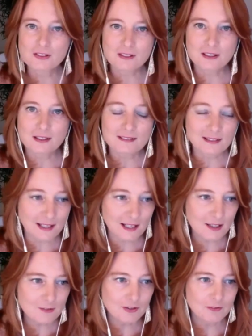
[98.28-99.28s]
does
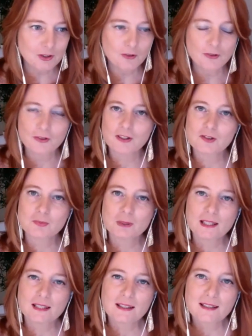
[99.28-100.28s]
live and recorded
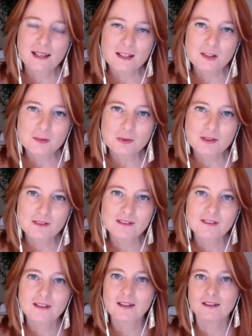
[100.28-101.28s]
speaking engagements
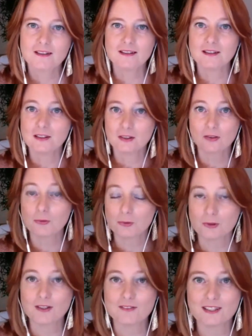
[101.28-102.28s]

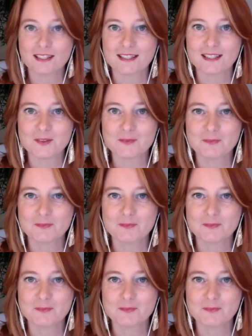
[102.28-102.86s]
throughout the year.